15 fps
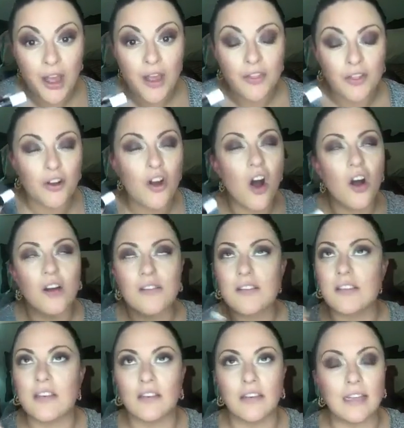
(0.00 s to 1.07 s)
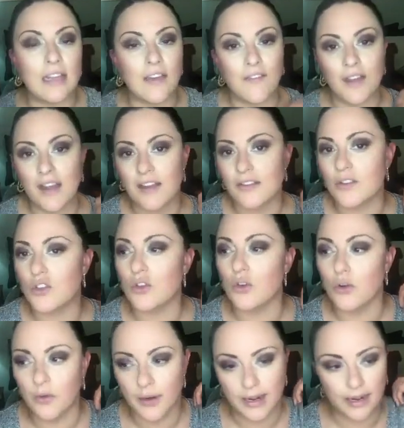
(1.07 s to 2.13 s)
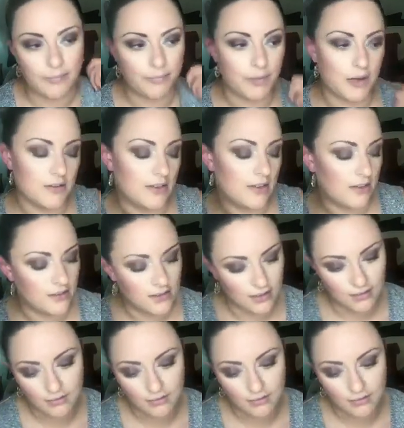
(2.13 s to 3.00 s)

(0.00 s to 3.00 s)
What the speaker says: They're constantly giving us jewelry and purses